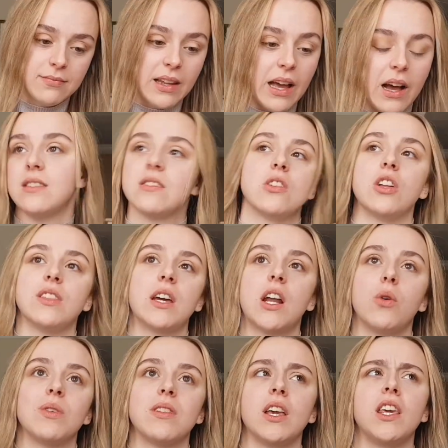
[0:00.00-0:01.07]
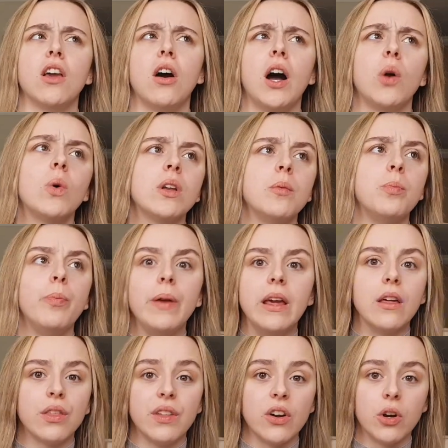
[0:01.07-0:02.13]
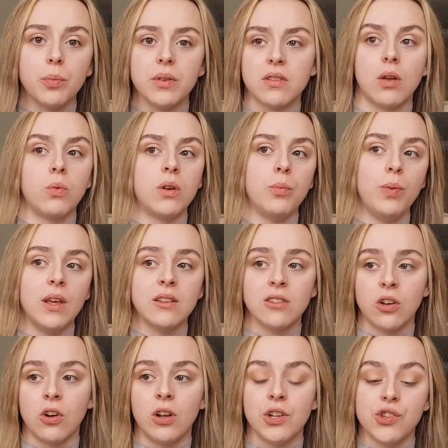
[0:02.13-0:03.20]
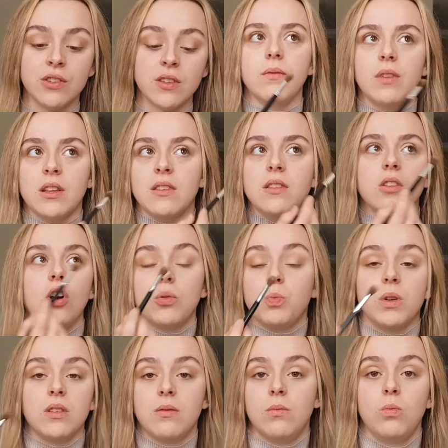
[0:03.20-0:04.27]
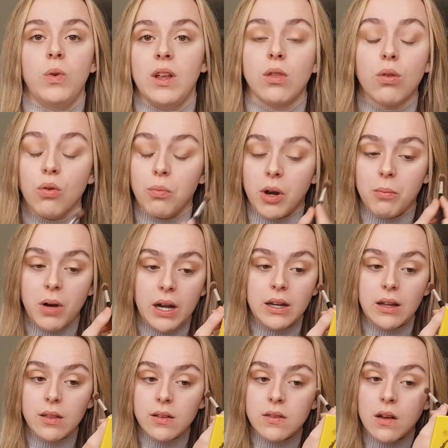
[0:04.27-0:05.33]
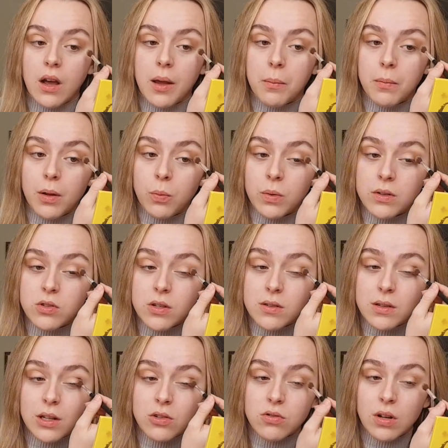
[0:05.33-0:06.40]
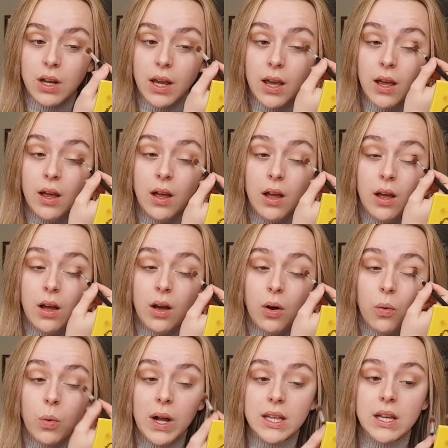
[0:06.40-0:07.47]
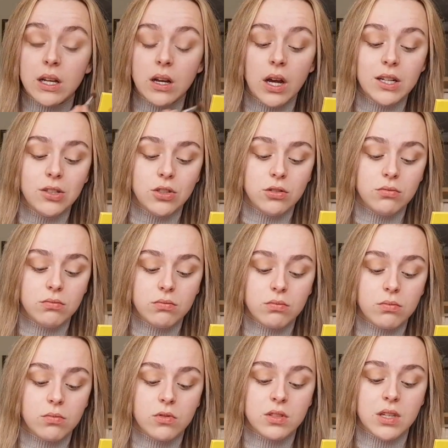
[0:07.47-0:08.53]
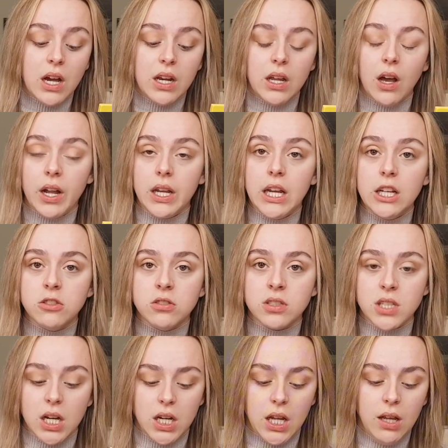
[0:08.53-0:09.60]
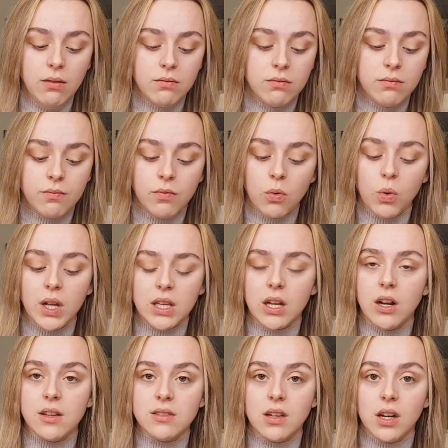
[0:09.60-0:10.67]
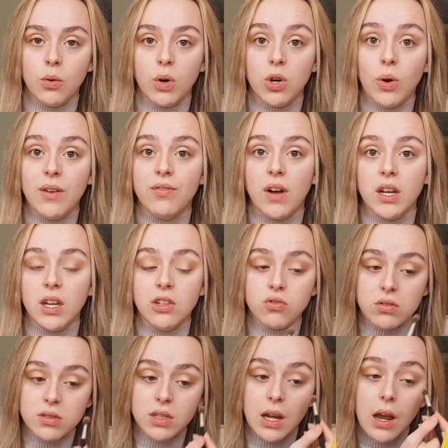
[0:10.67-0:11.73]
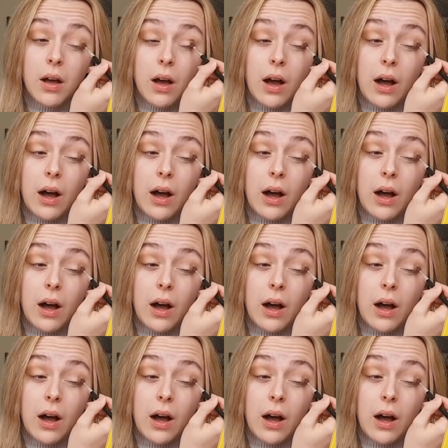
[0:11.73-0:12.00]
It's not that I was like, yeah, I want to be a therapist, I want to be a psychologist. That's not what went through my mind at the time. It was just literally, what can I study? I need to study. What can I study? What do I find interesting?